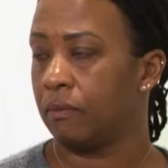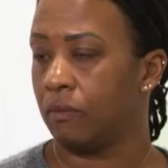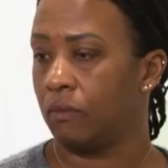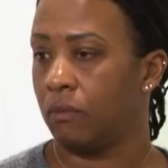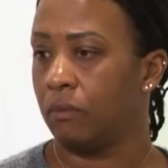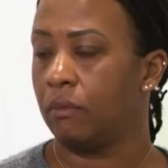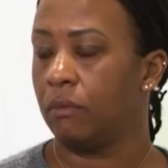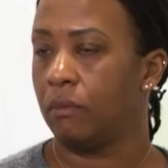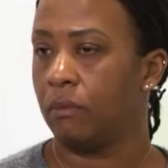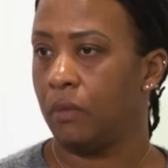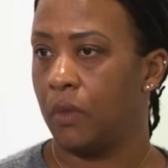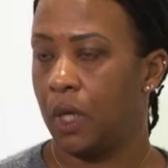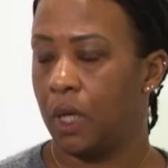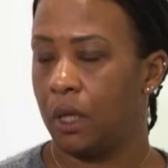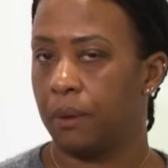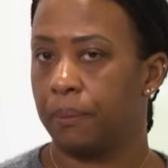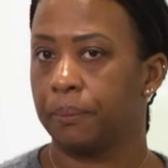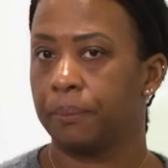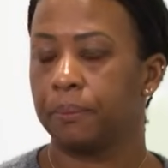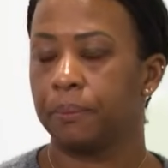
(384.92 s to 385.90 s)

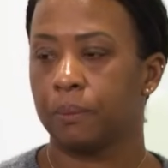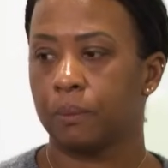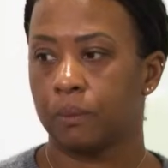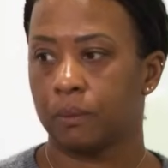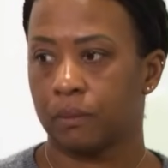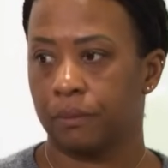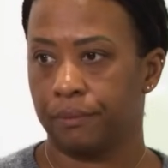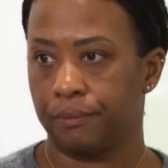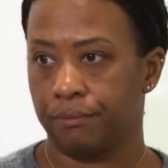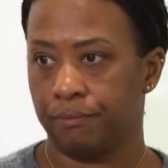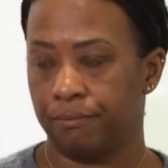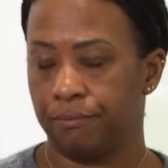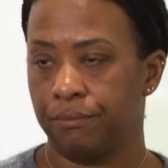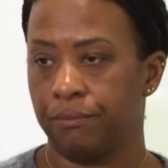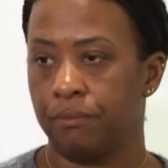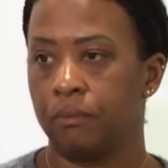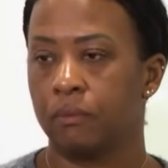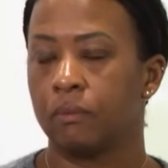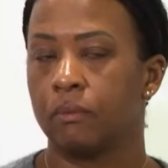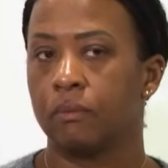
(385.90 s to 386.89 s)

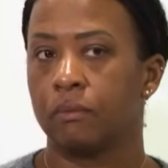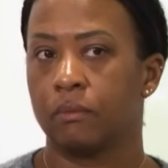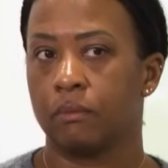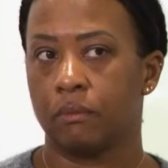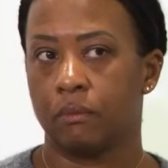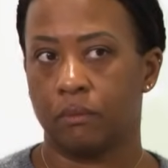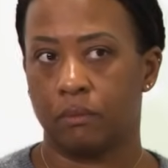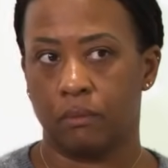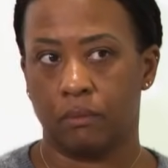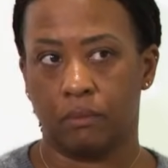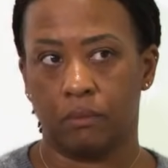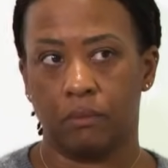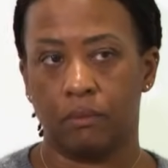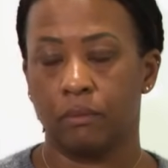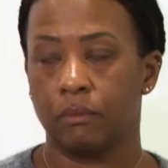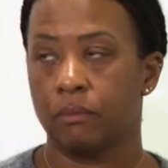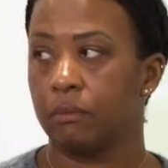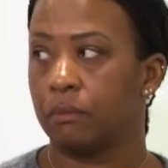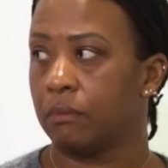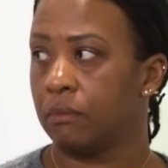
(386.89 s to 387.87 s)

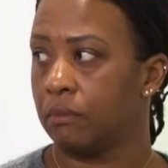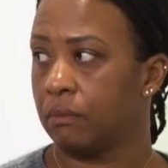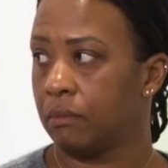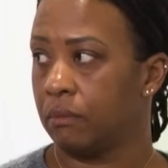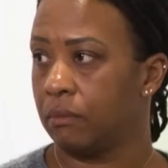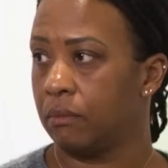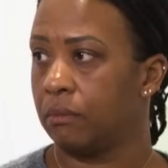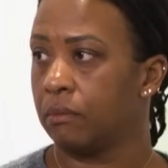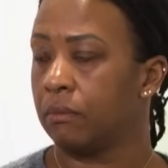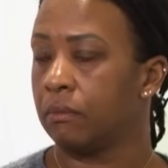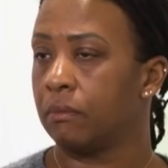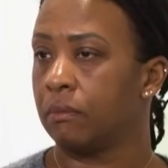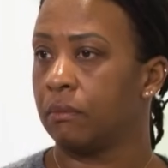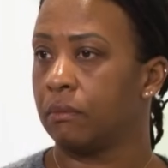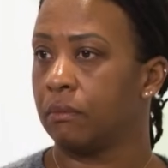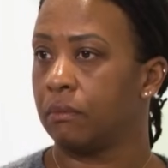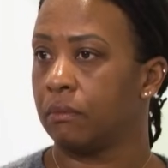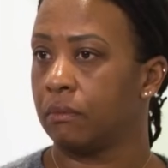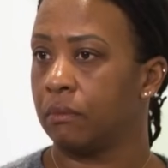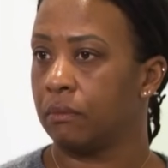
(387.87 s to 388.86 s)

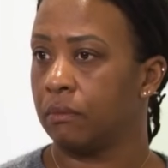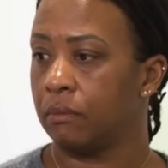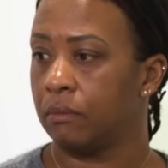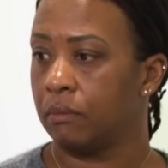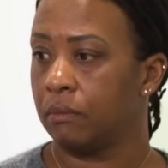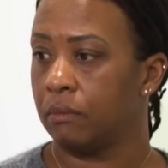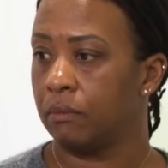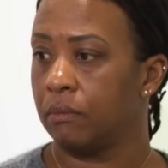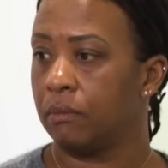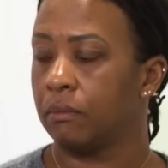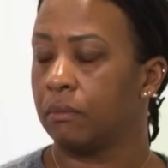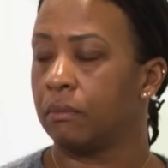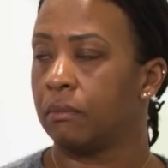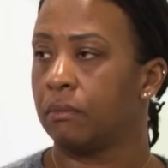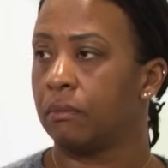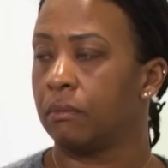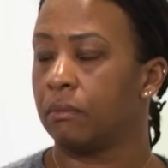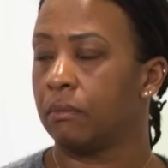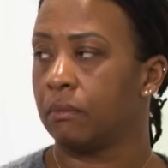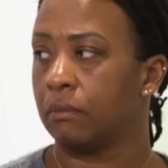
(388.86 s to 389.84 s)

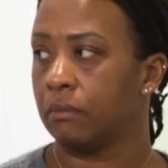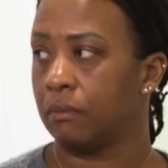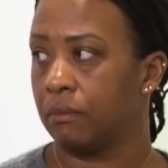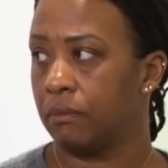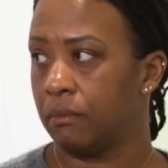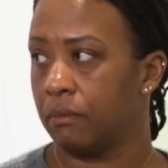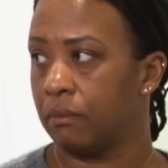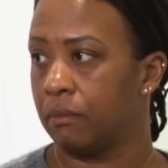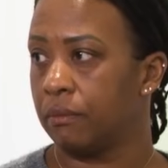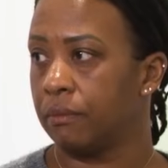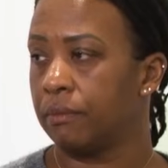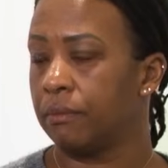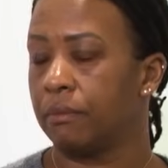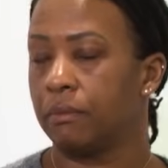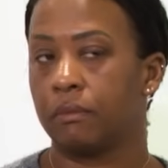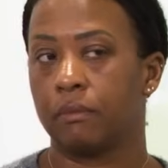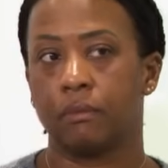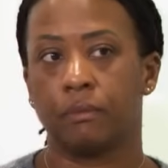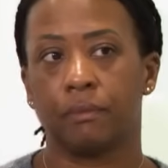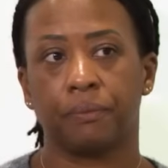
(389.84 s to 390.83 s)

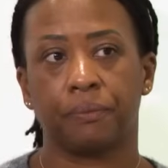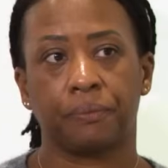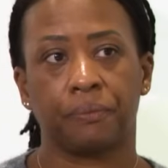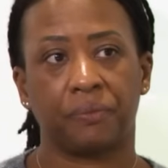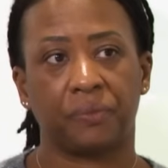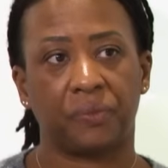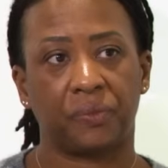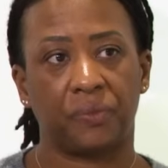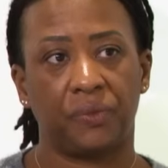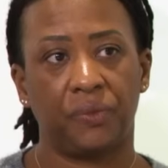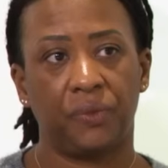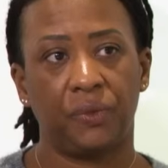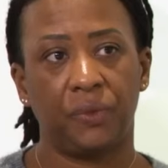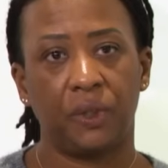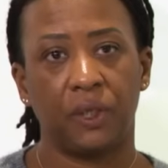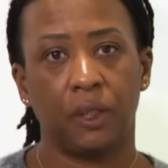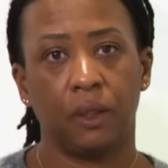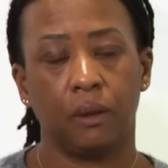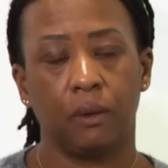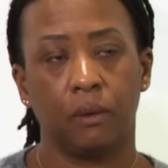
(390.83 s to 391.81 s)

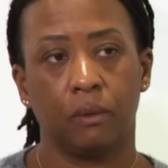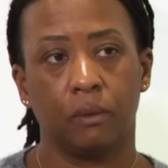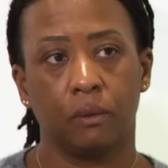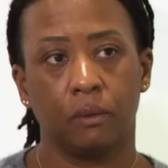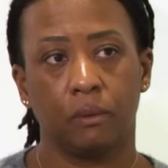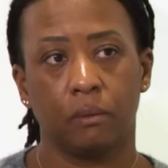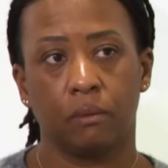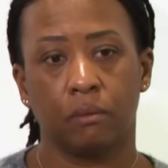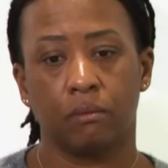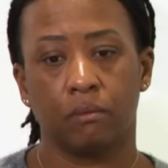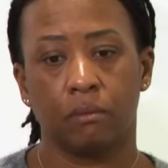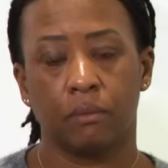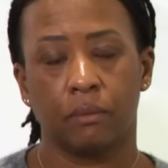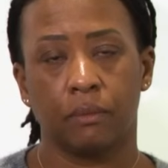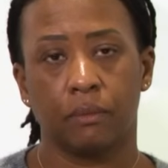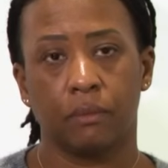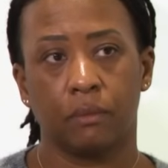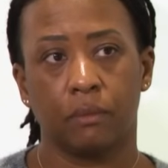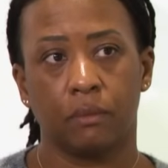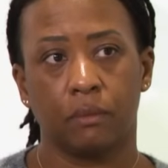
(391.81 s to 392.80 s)

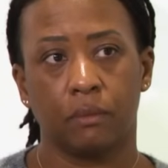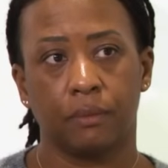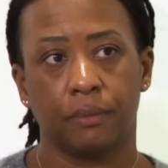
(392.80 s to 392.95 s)
No words are spoken by the person on screen.